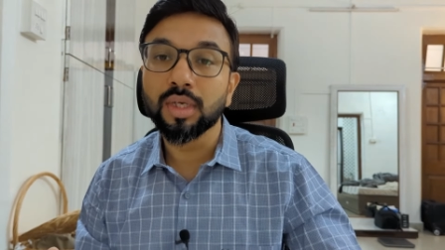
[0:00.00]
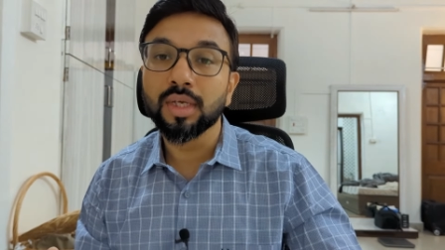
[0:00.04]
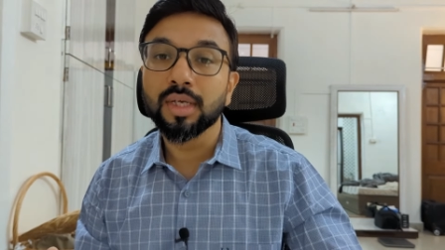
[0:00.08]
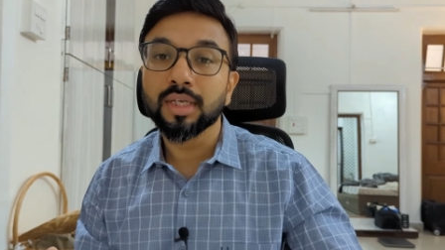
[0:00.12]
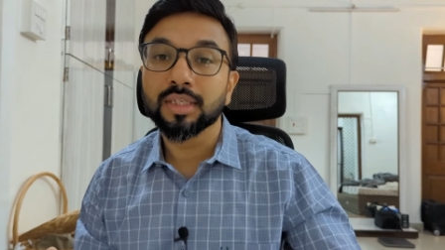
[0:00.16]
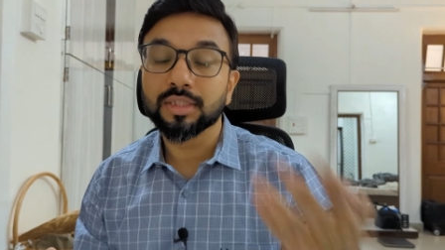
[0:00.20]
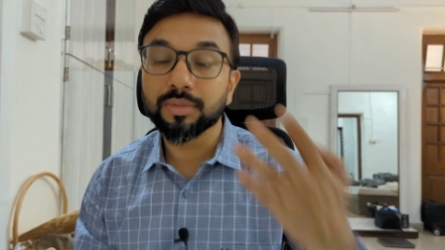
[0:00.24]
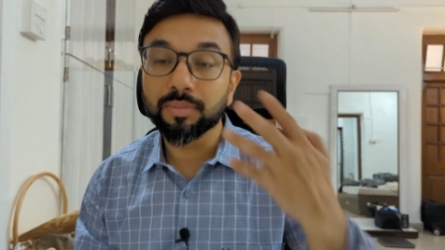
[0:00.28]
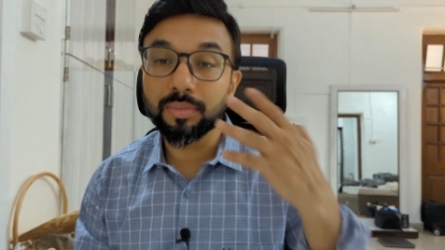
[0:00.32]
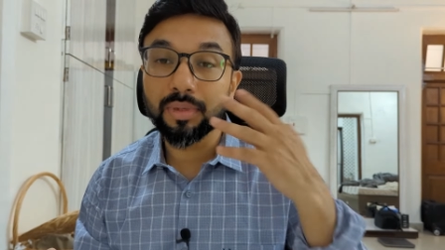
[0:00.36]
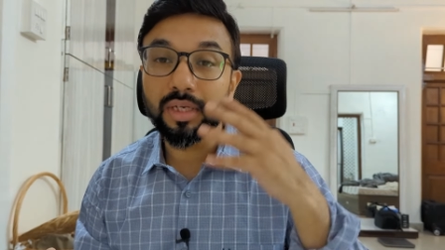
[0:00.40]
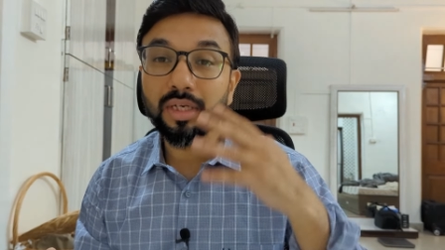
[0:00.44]

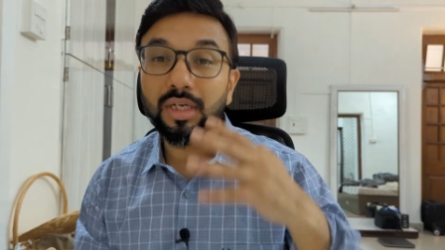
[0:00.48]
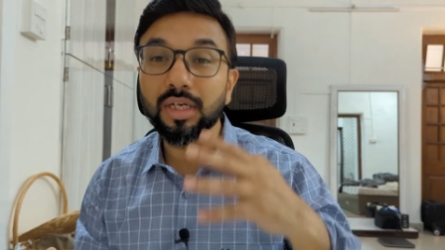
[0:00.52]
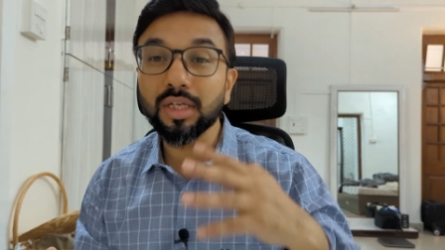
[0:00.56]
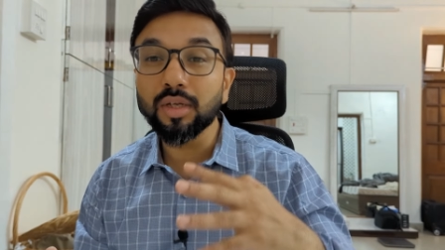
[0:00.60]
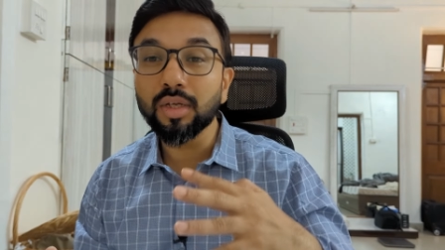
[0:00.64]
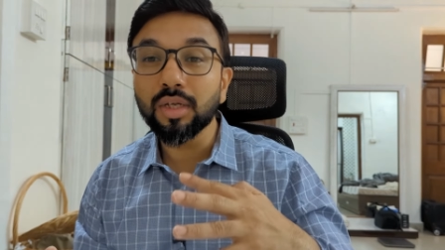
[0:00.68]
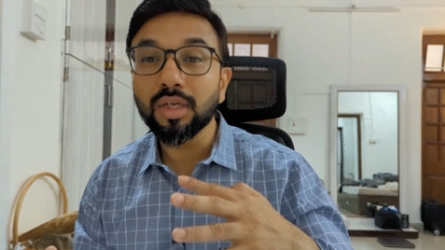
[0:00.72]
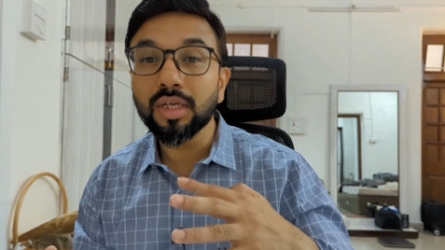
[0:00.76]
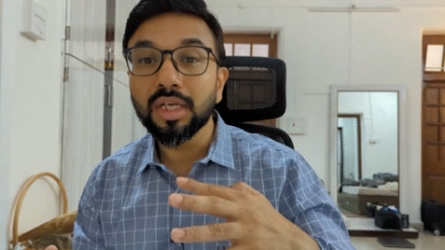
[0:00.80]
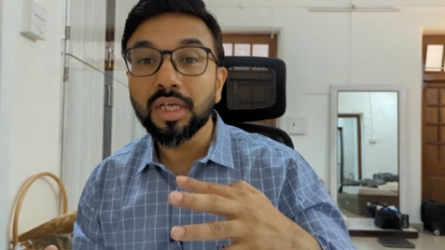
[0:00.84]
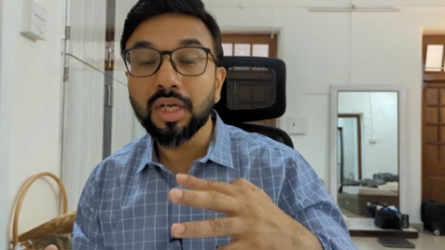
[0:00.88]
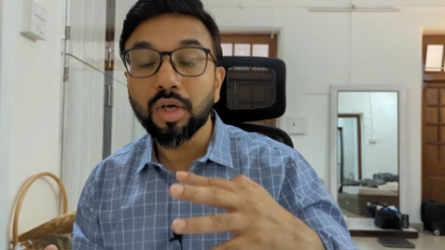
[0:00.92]

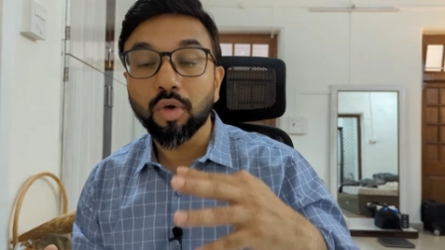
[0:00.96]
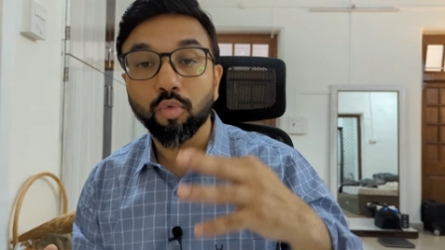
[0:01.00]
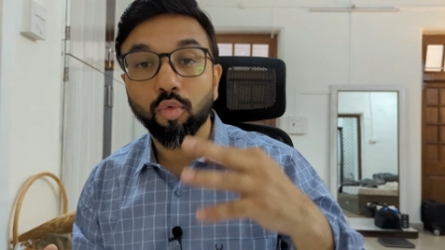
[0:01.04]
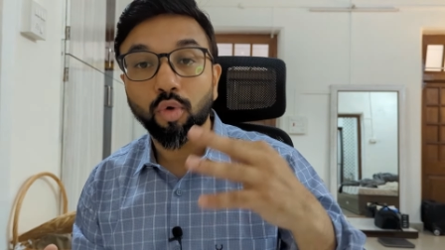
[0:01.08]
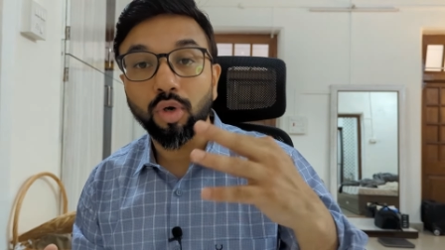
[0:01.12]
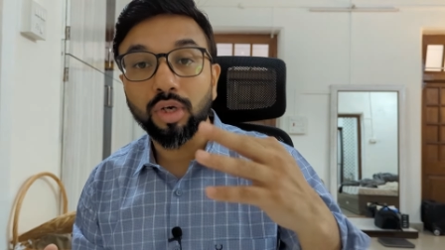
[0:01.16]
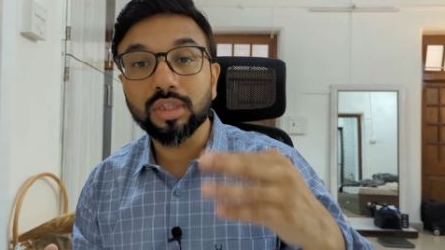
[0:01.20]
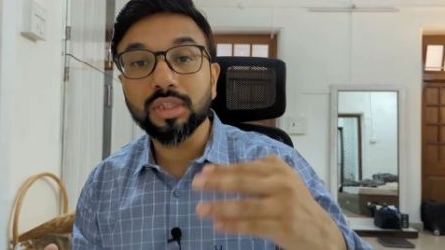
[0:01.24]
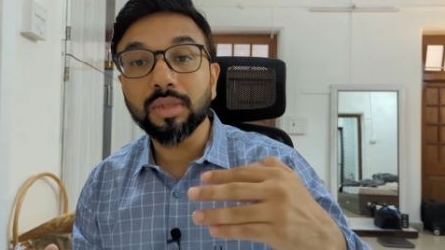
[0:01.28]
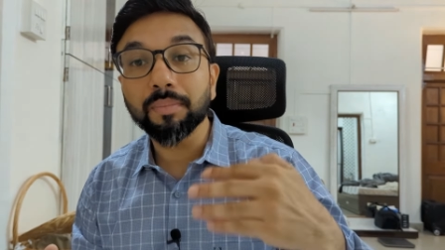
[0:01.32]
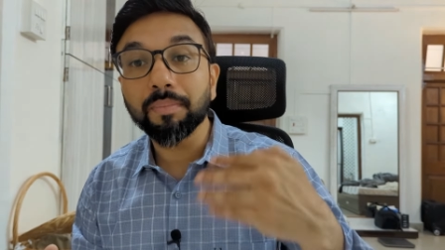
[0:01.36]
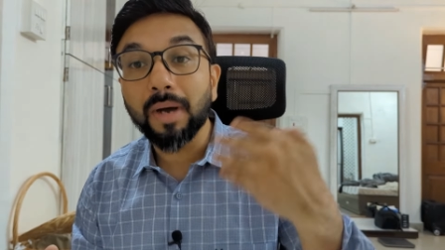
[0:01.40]
Similarly,
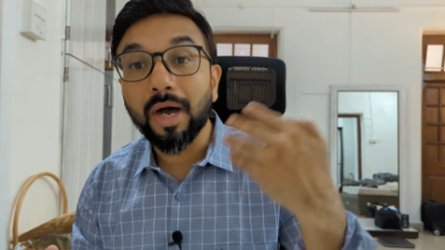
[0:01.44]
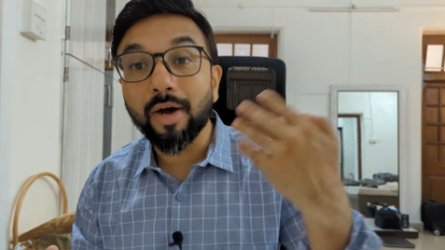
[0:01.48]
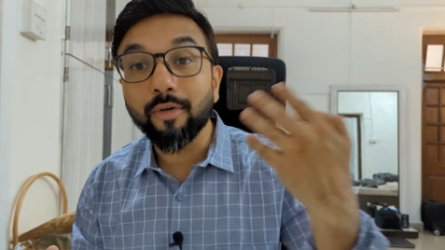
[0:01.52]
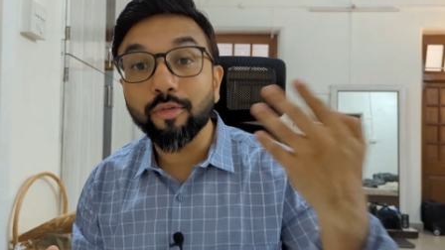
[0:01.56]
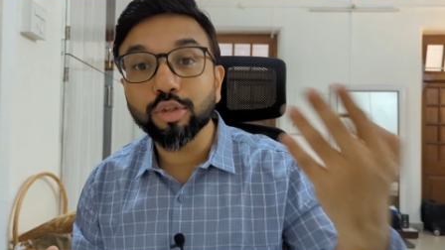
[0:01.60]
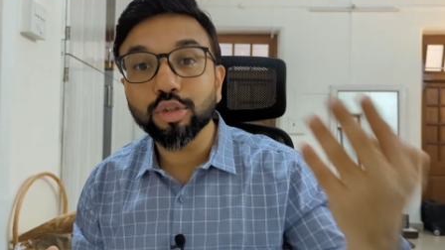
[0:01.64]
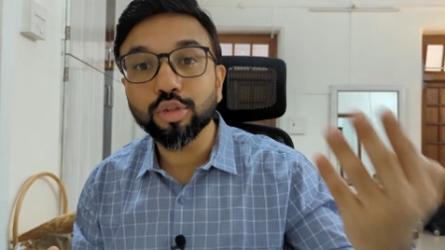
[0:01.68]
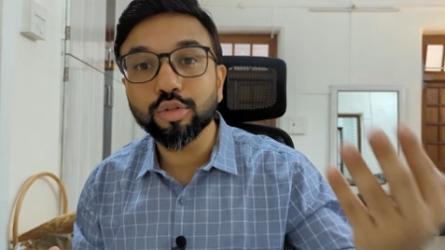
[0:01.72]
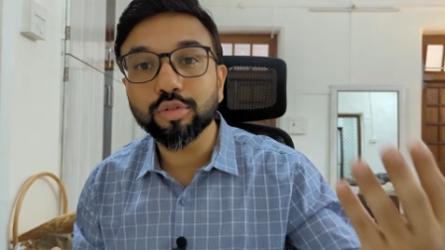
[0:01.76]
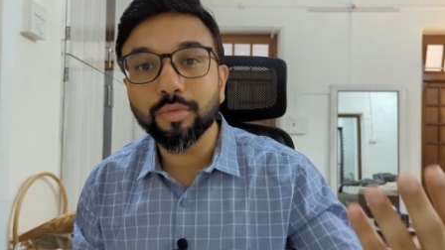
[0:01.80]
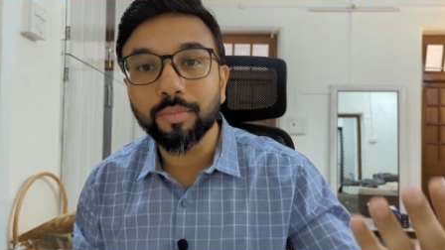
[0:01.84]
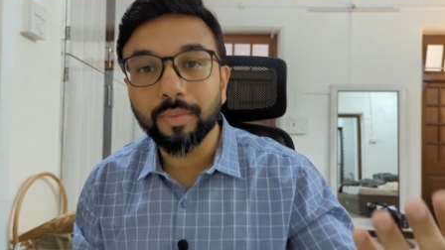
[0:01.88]
what are the
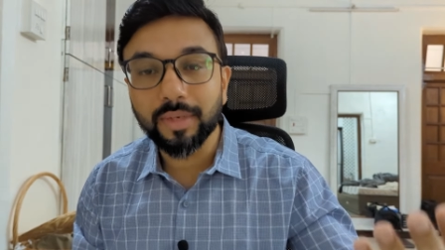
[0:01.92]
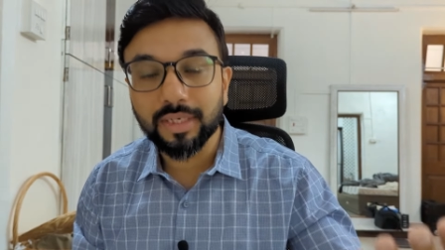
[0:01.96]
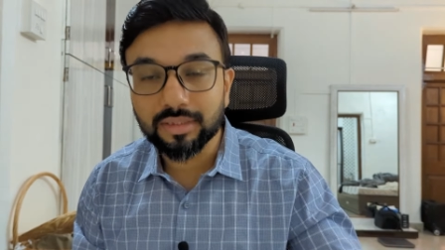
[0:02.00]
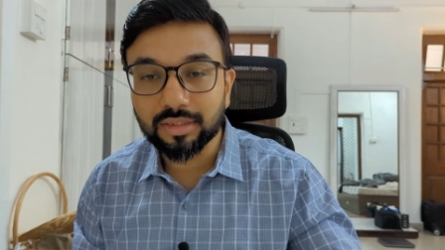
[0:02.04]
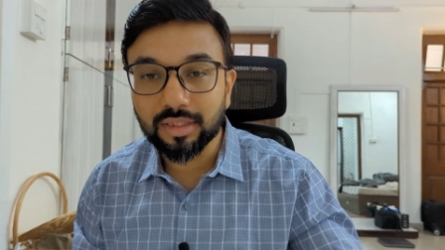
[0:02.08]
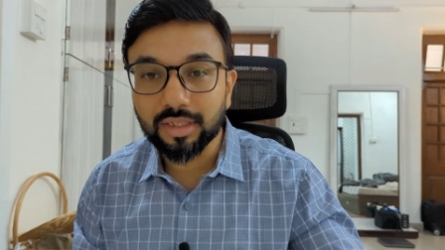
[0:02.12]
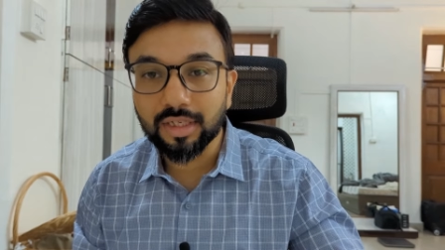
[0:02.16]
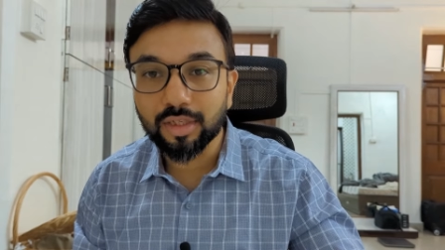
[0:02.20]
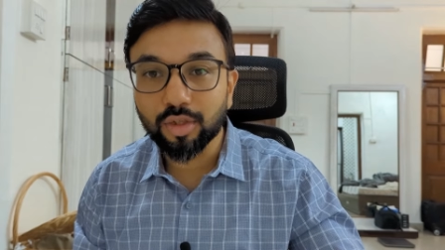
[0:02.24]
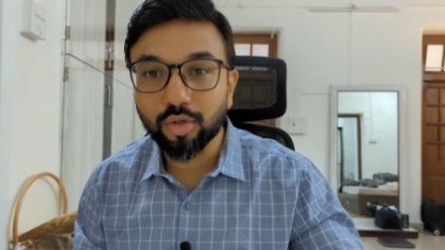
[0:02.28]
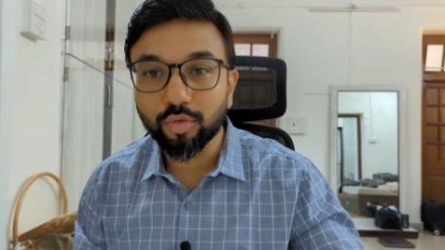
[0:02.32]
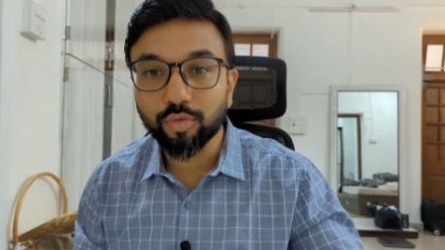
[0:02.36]
powers of the
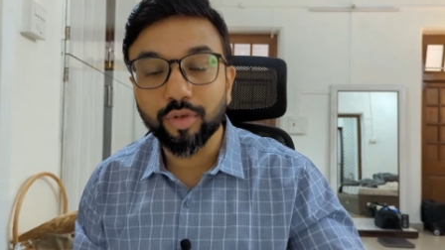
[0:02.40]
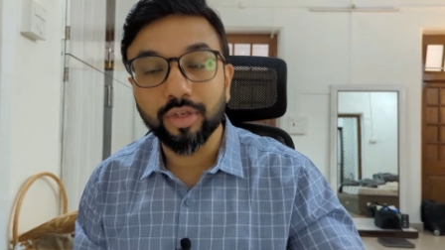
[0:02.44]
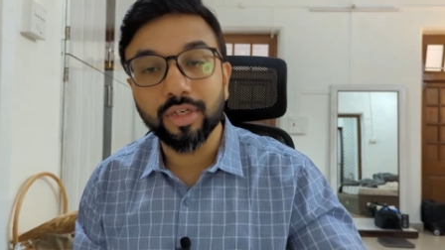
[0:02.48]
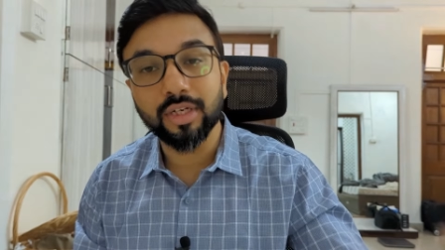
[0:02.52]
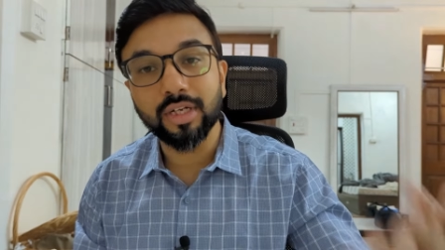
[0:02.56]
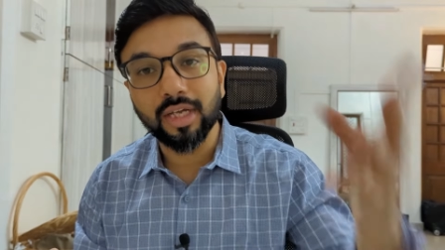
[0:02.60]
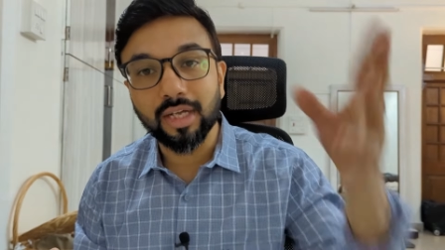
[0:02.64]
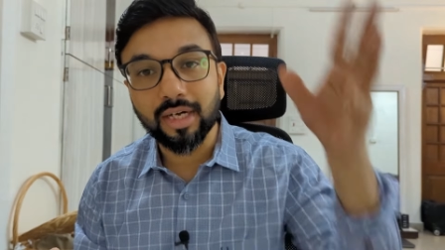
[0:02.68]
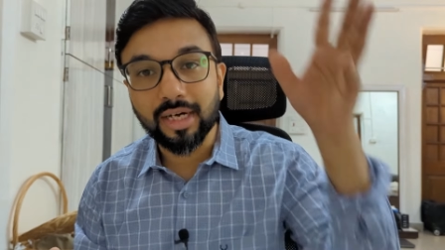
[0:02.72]
President of India,